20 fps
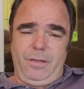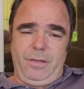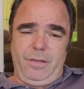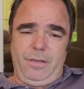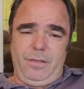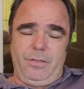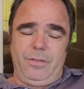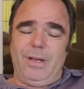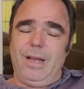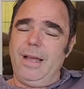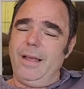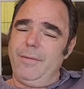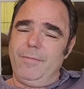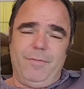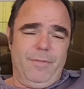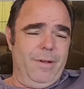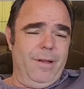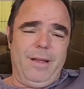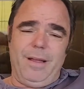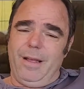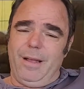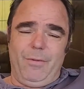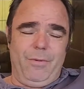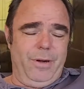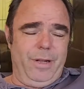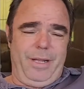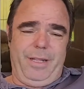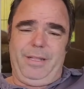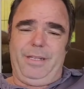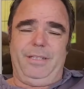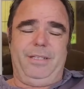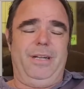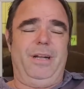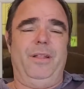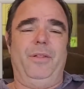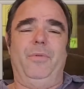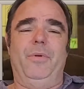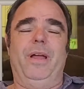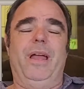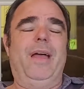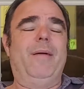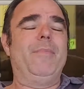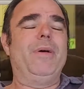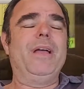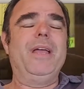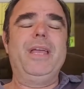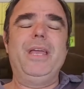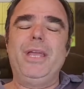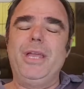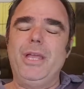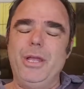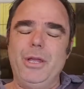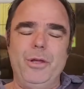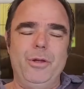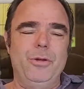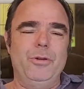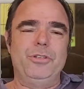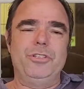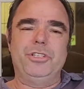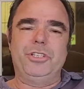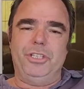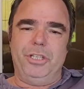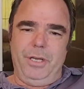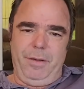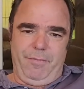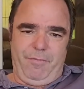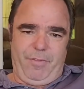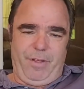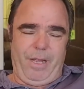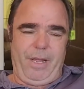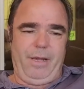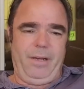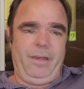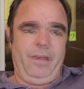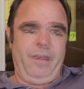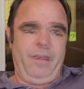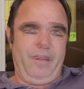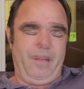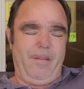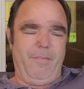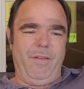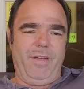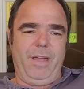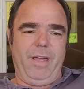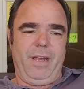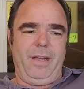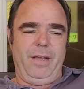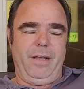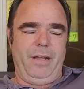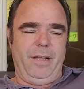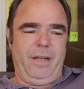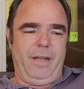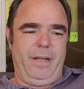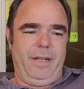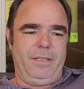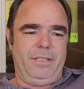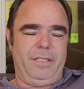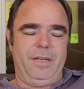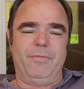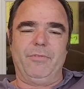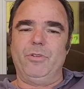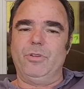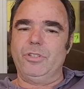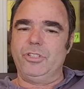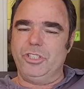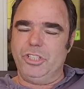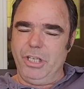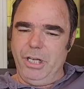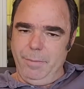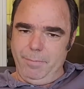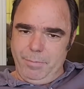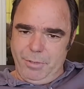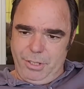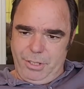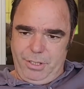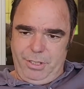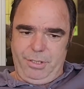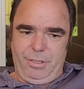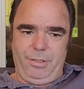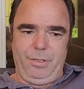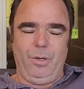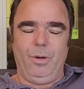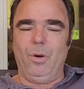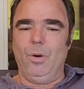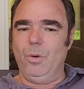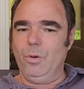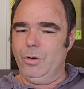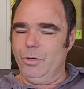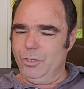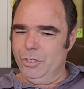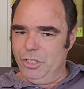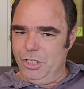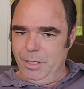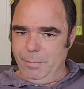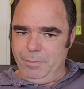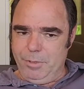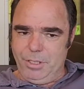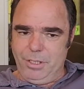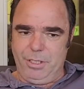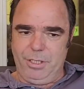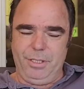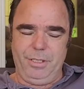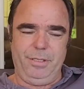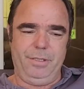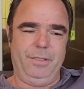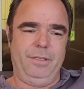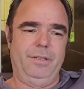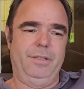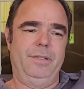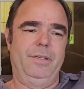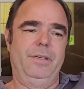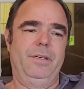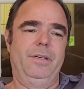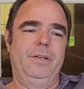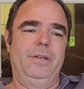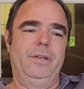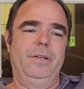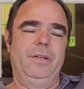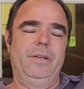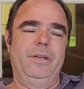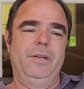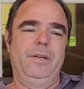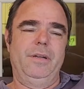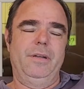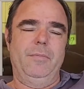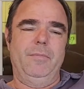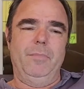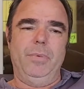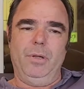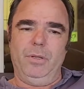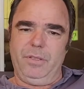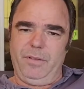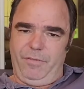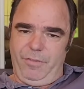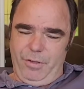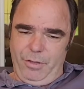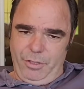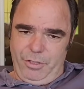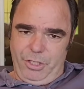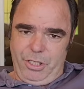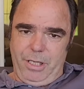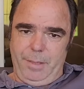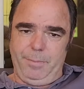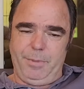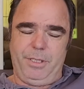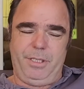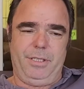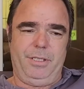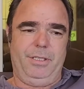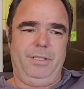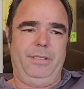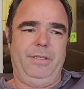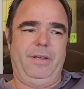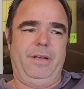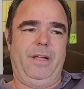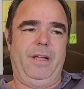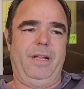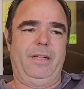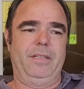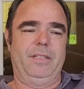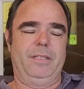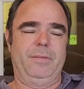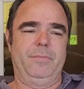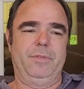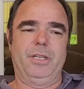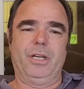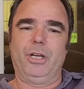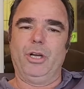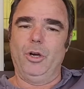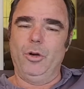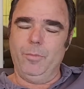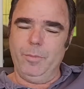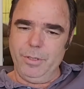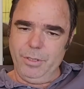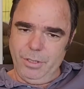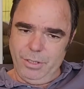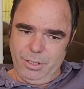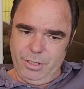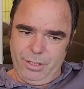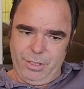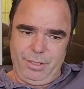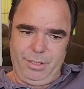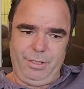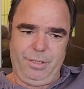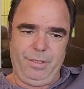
So I, I want to get this out of the way. I'm a huge Jeep fan. I've had uh, several Jeeps, older Jeeps, built a few Jeeps, had some Tacomas,